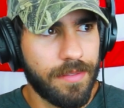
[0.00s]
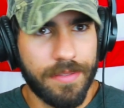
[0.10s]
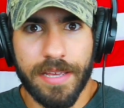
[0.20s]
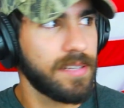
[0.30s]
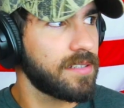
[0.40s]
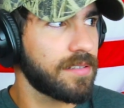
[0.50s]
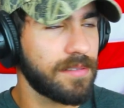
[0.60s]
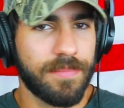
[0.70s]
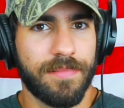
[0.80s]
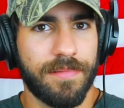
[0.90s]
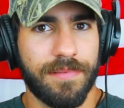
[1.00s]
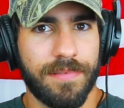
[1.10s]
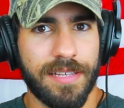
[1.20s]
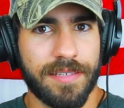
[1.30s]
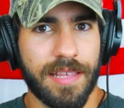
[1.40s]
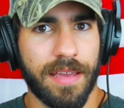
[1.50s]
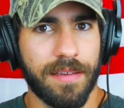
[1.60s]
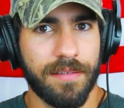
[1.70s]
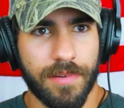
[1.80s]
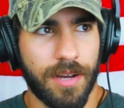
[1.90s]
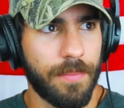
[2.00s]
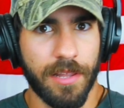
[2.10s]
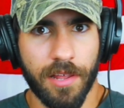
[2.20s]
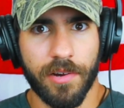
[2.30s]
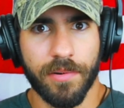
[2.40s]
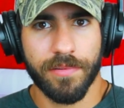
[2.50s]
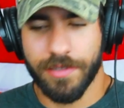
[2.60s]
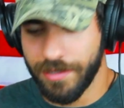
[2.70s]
this, this thing, um, hello.